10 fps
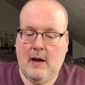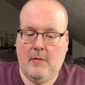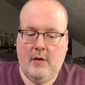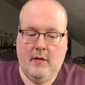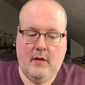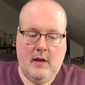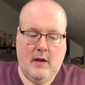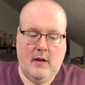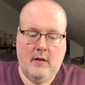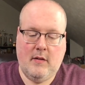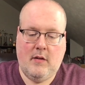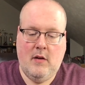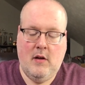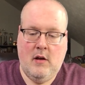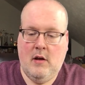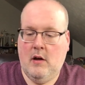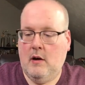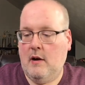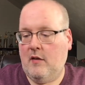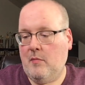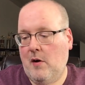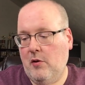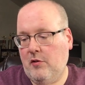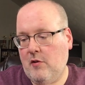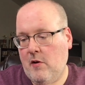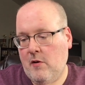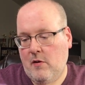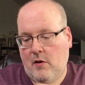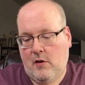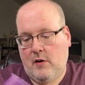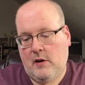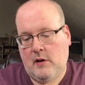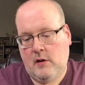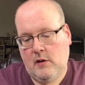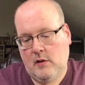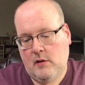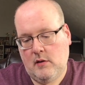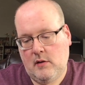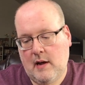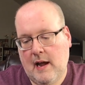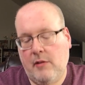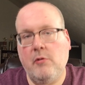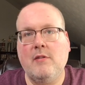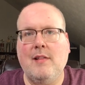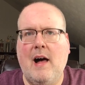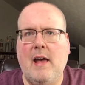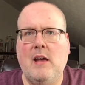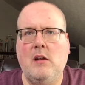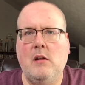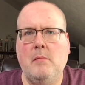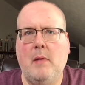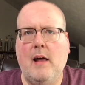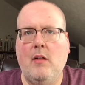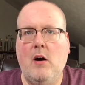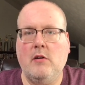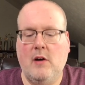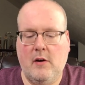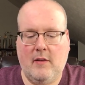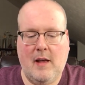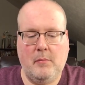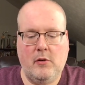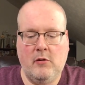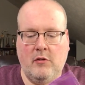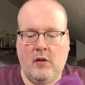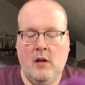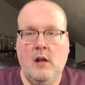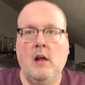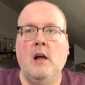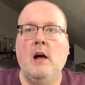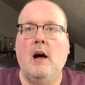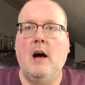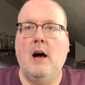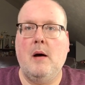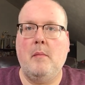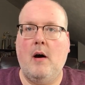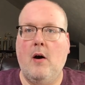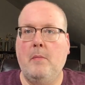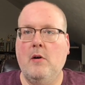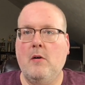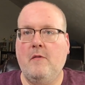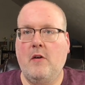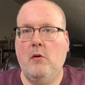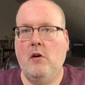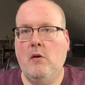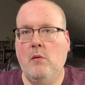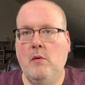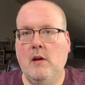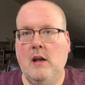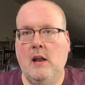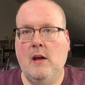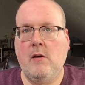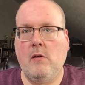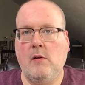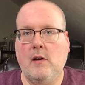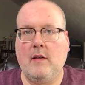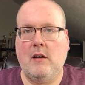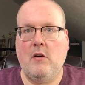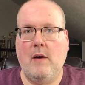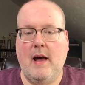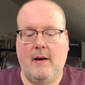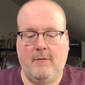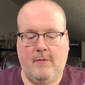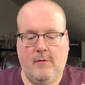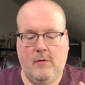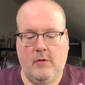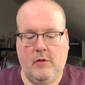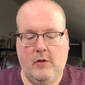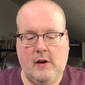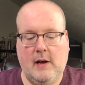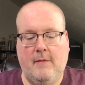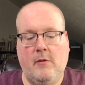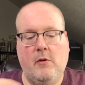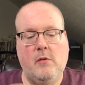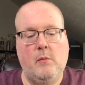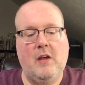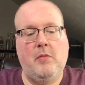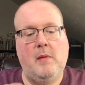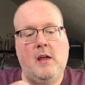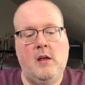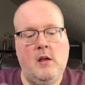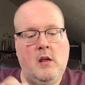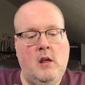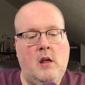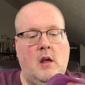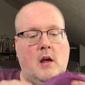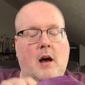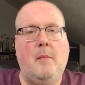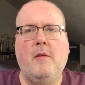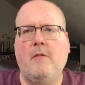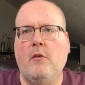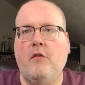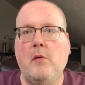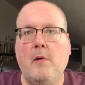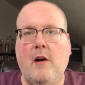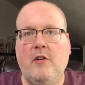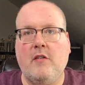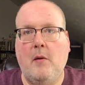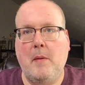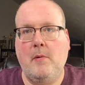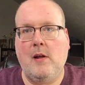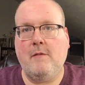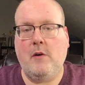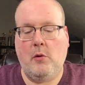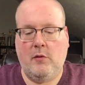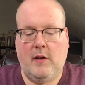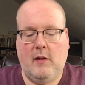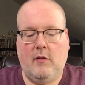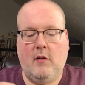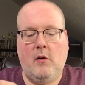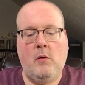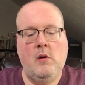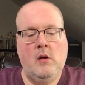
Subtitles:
this is a small start on Tyler's Lion by Long Dog Samplers. I'll put a photo in here because I don't have the cover with me. The first few projects I'll be putting photos in. So